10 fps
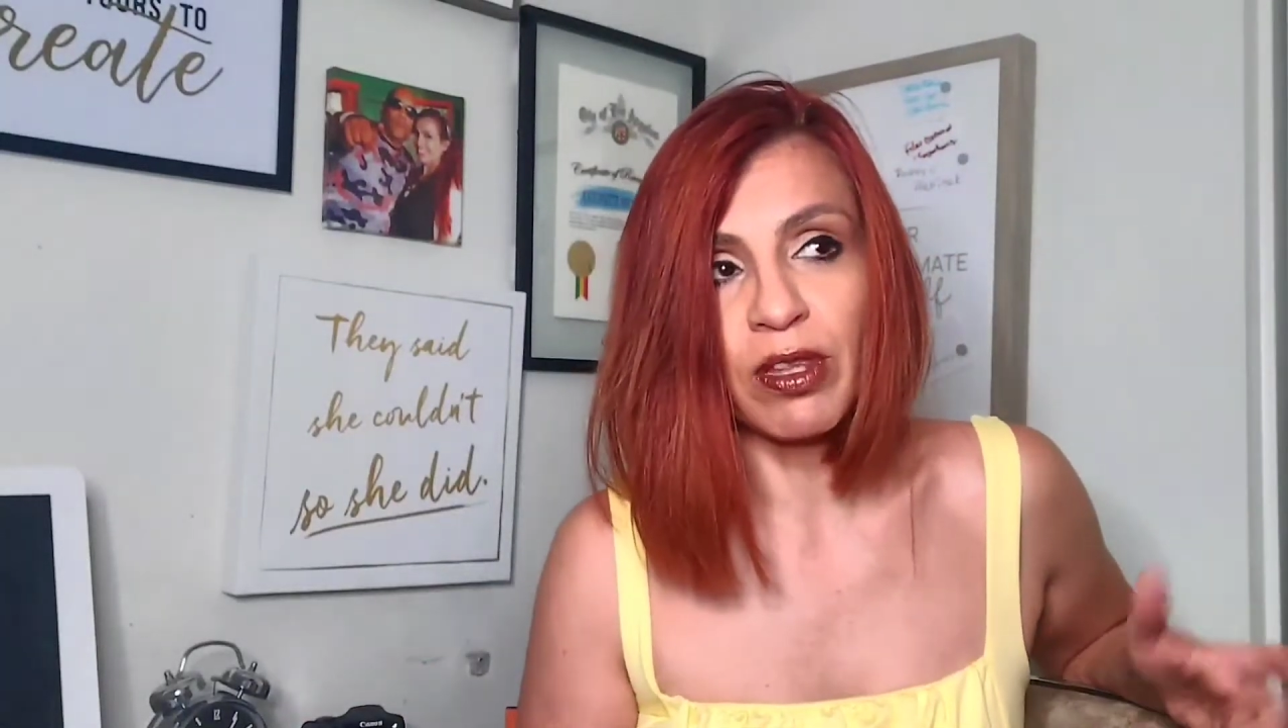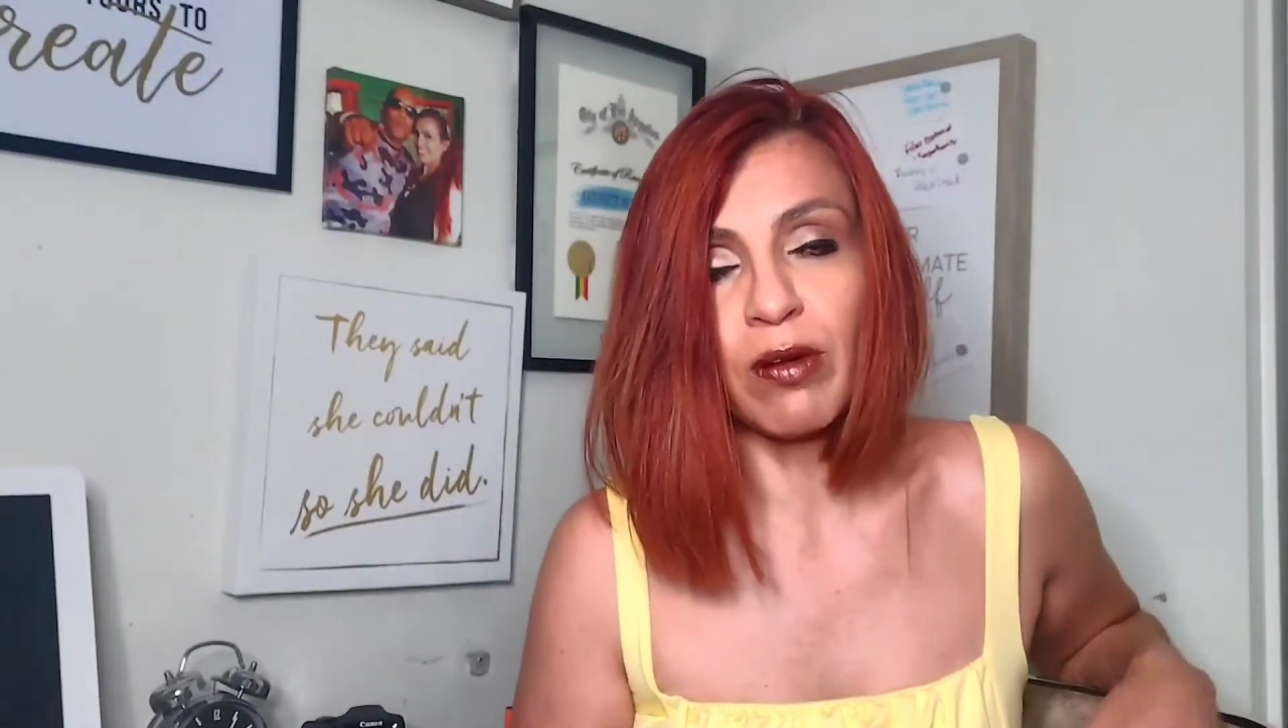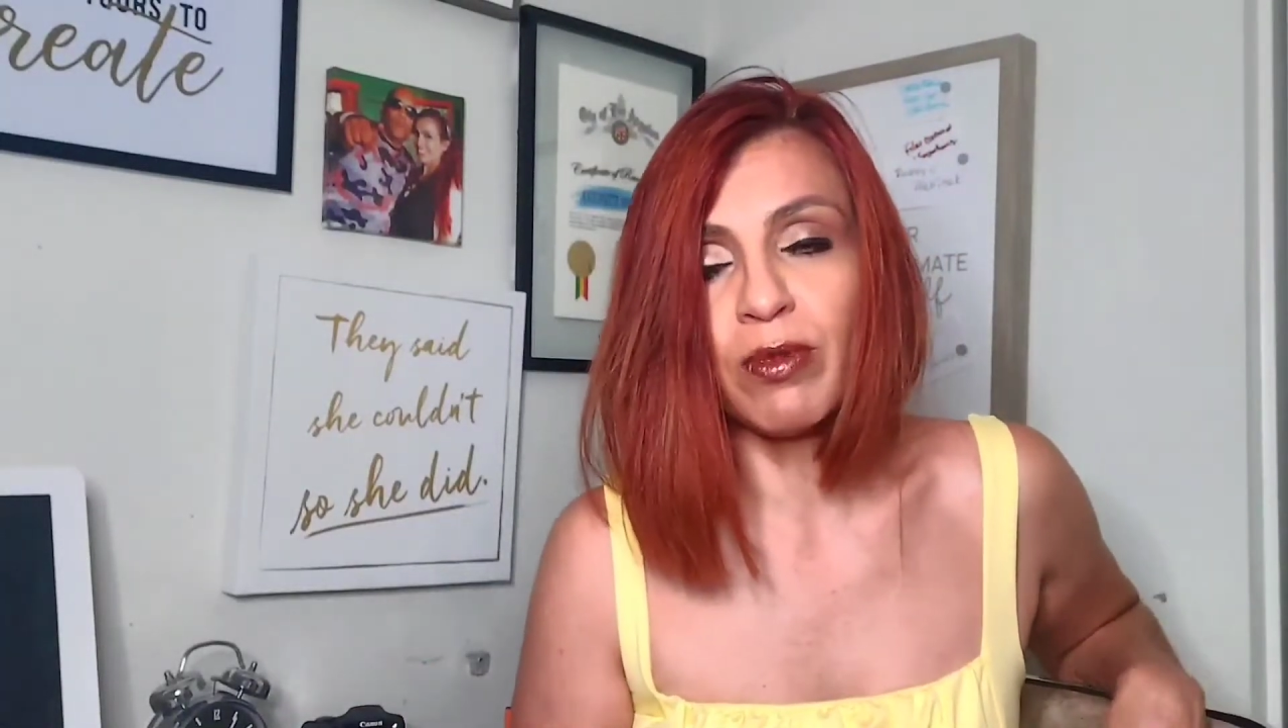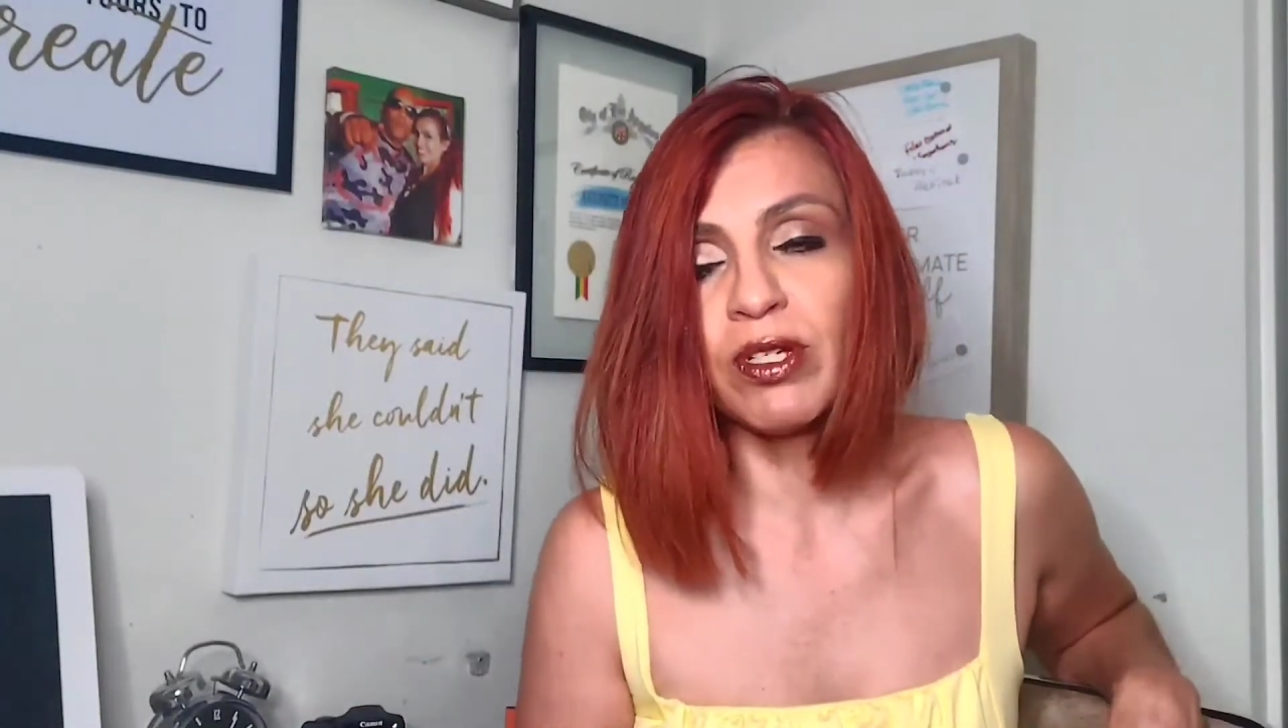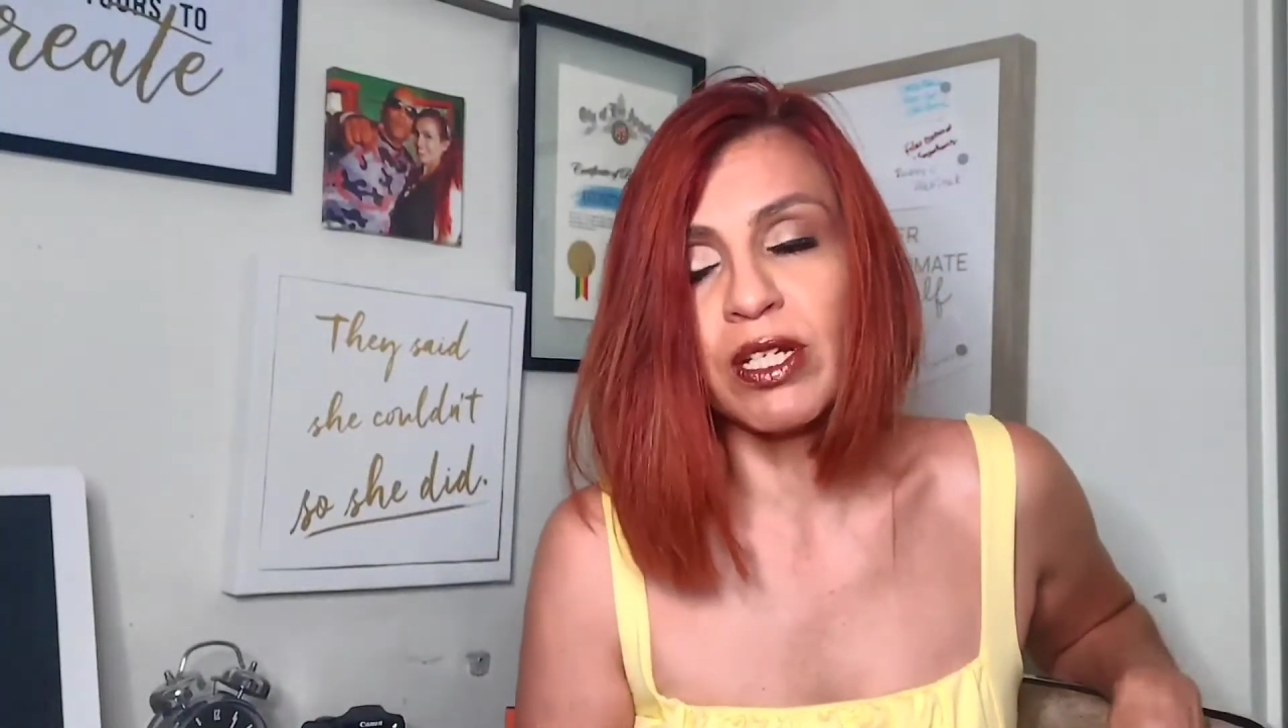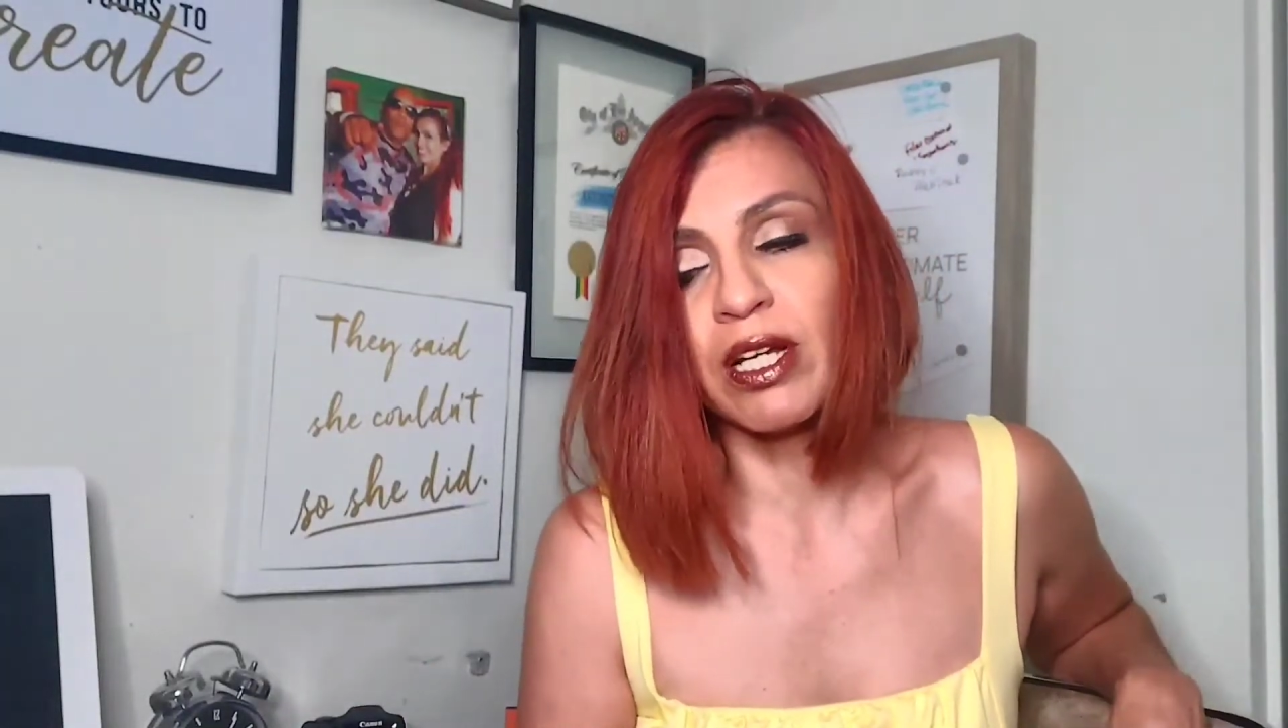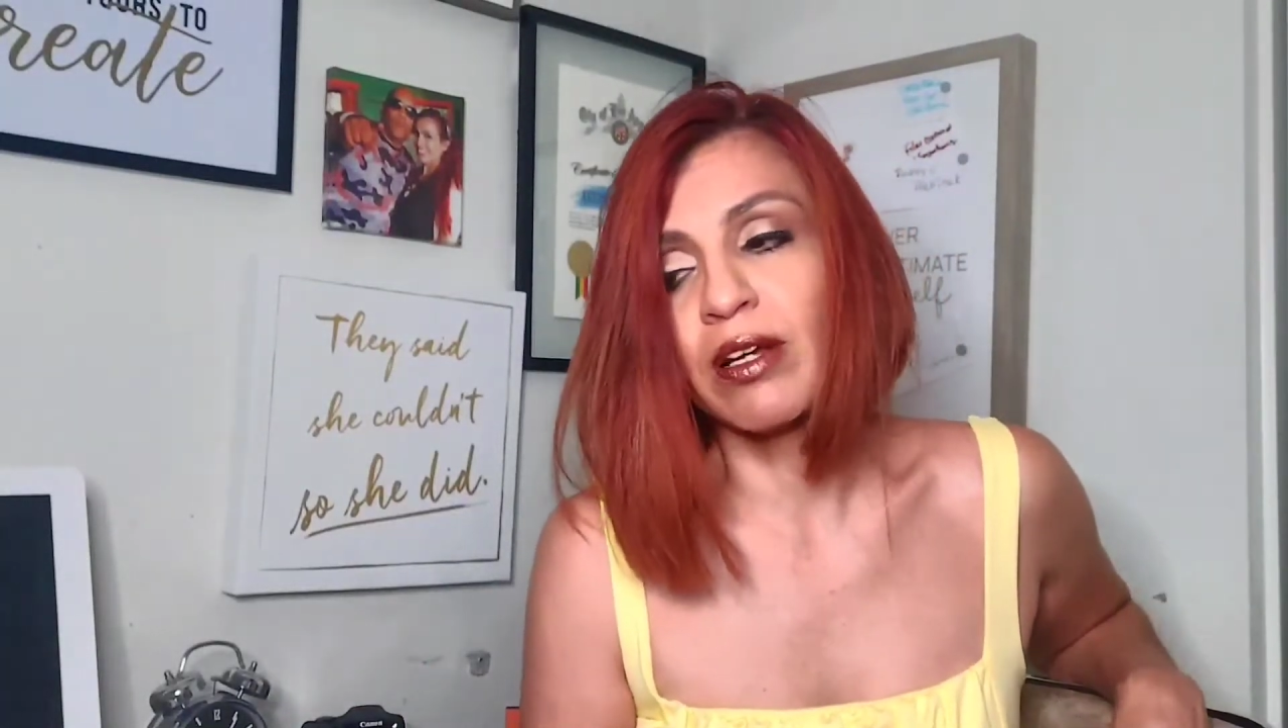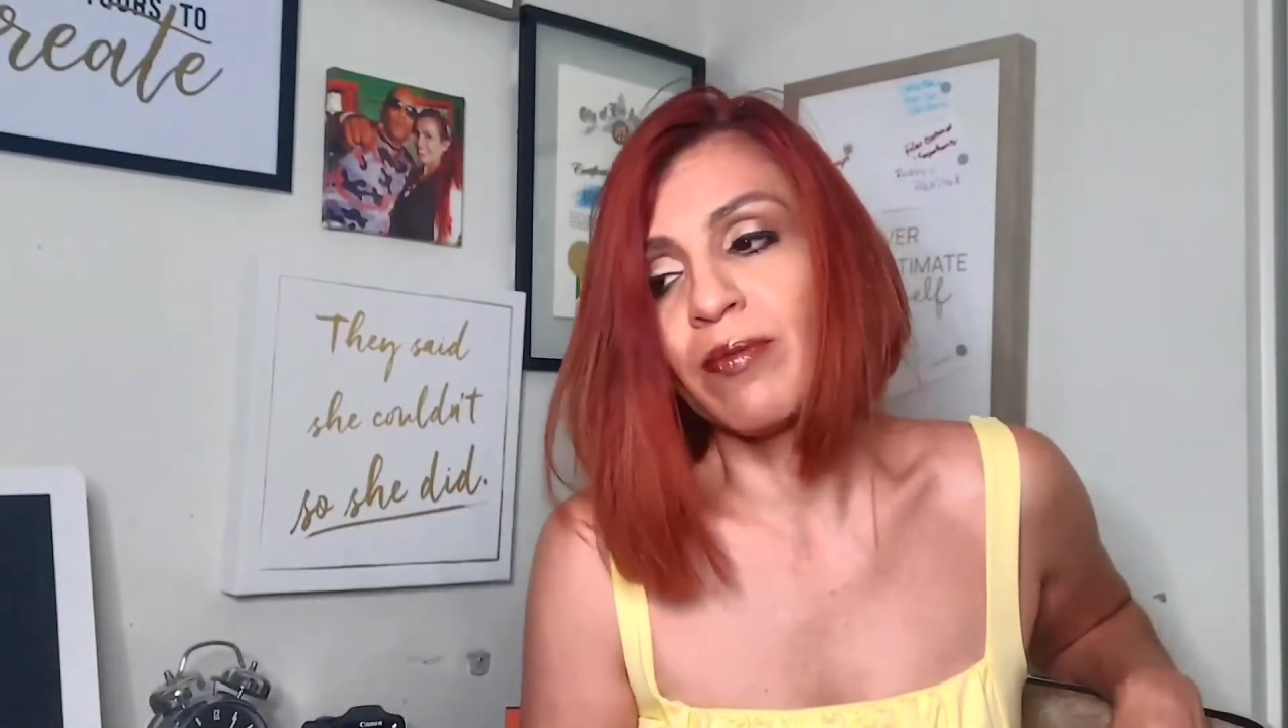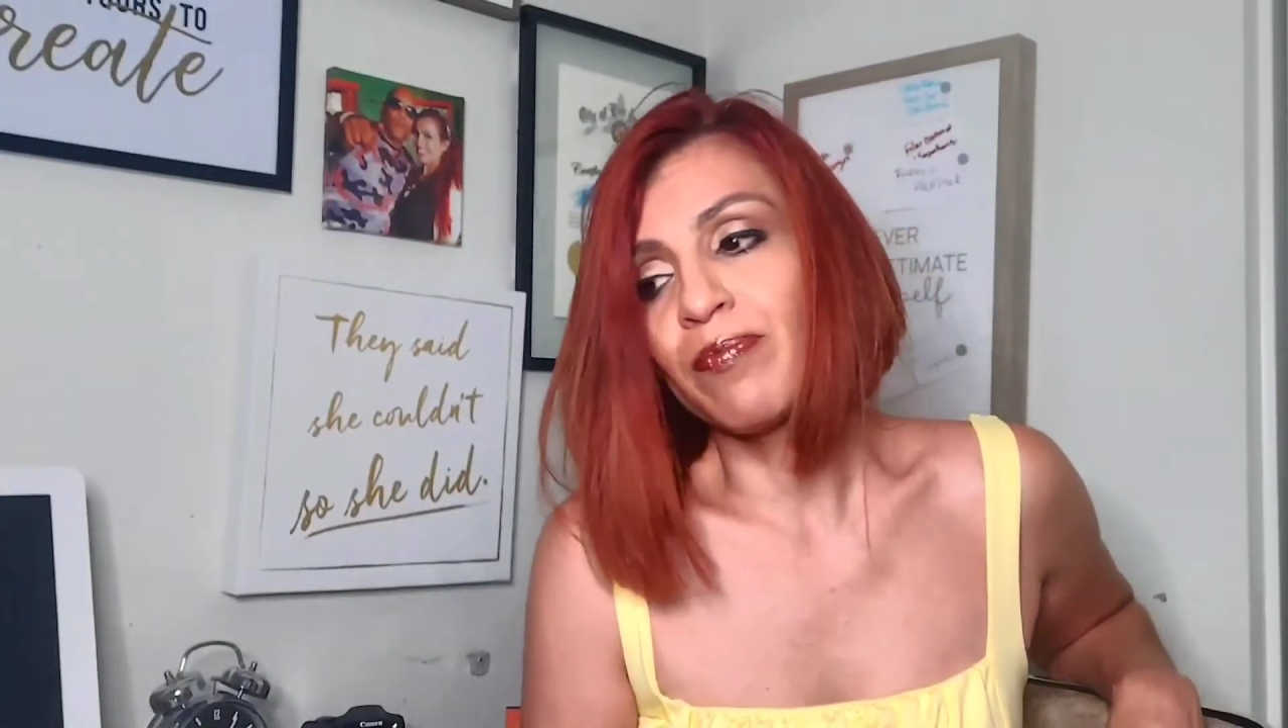with their music.